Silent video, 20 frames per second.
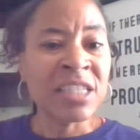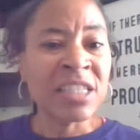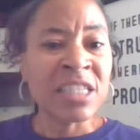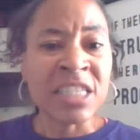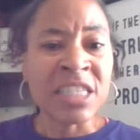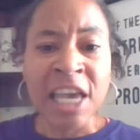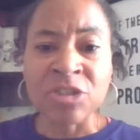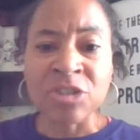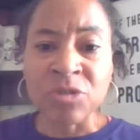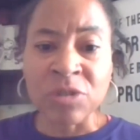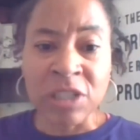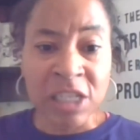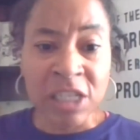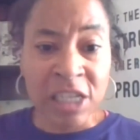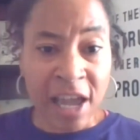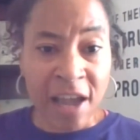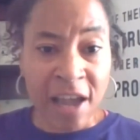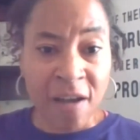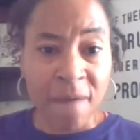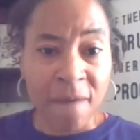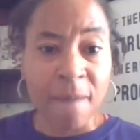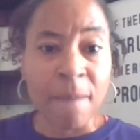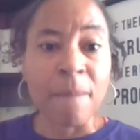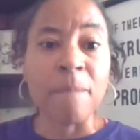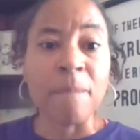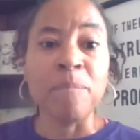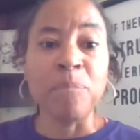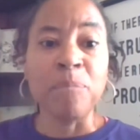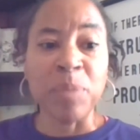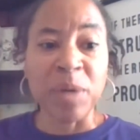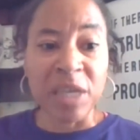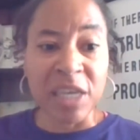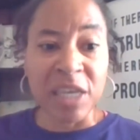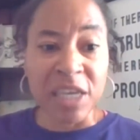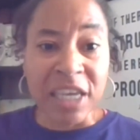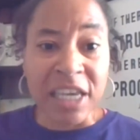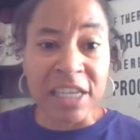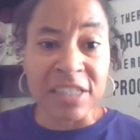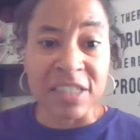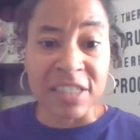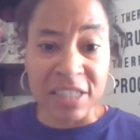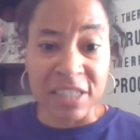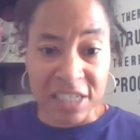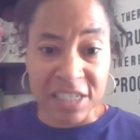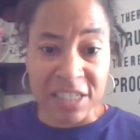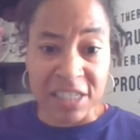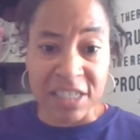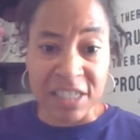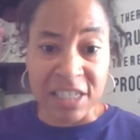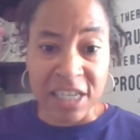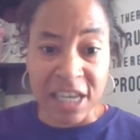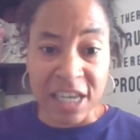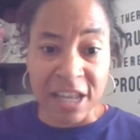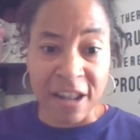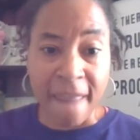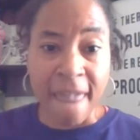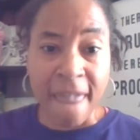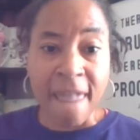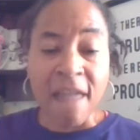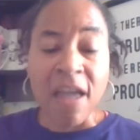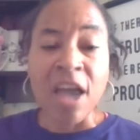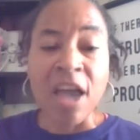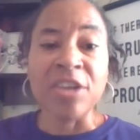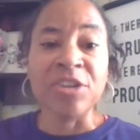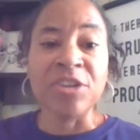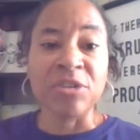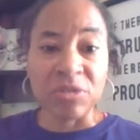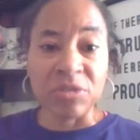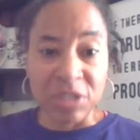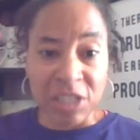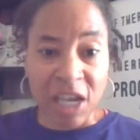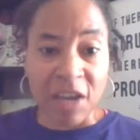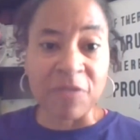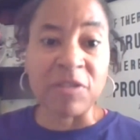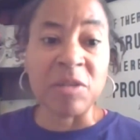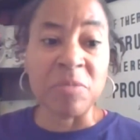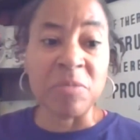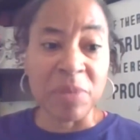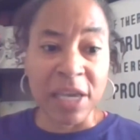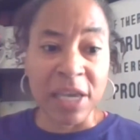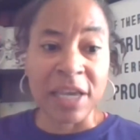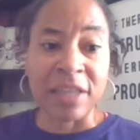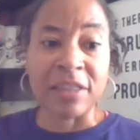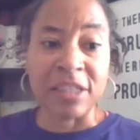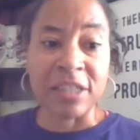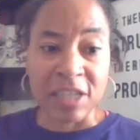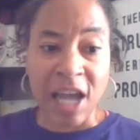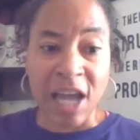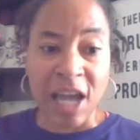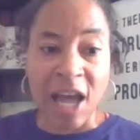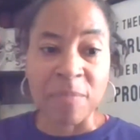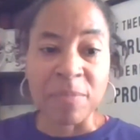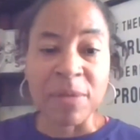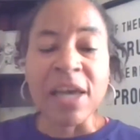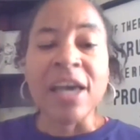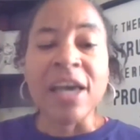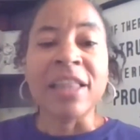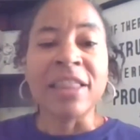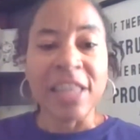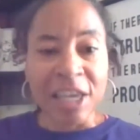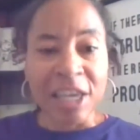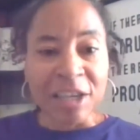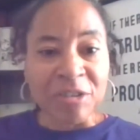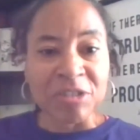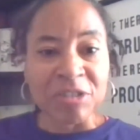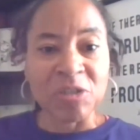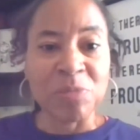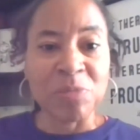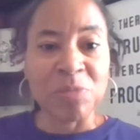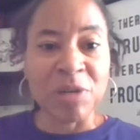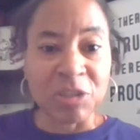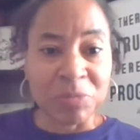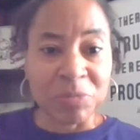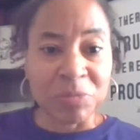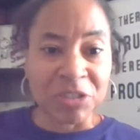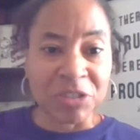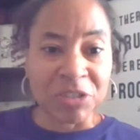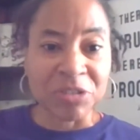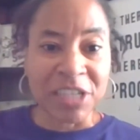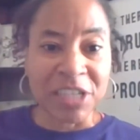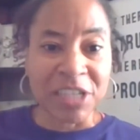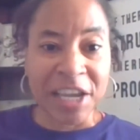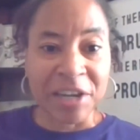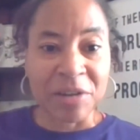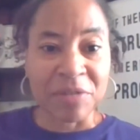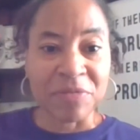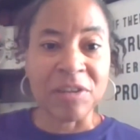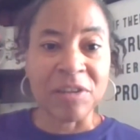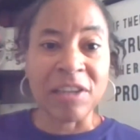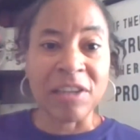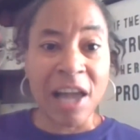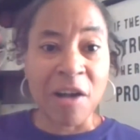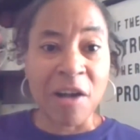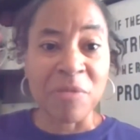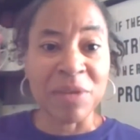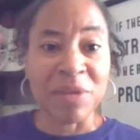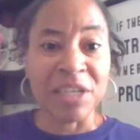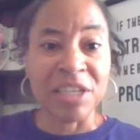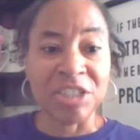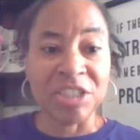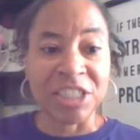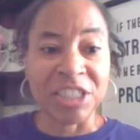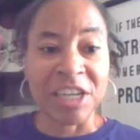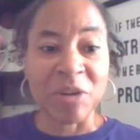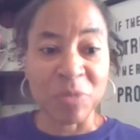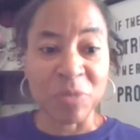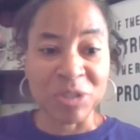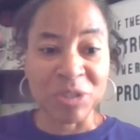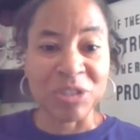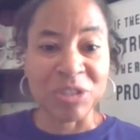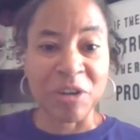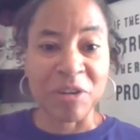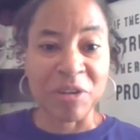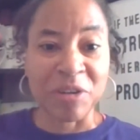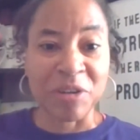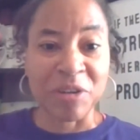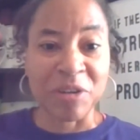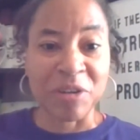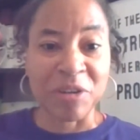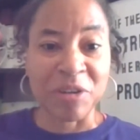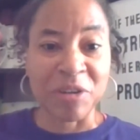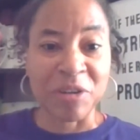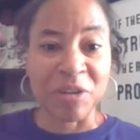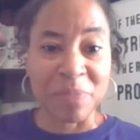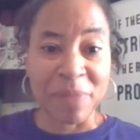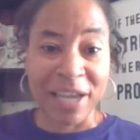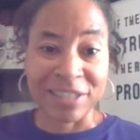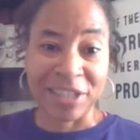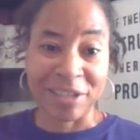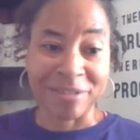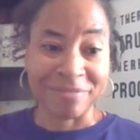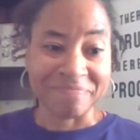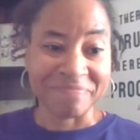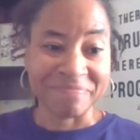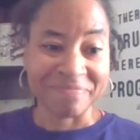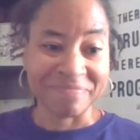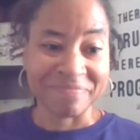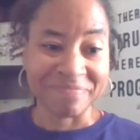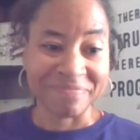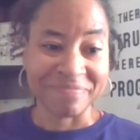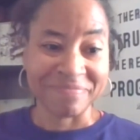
schedule it out, be consistent, and you'll definitely be at the top. Thank you so much, Mr. Tanner, for allowing me to share, and we'll turn it back to you.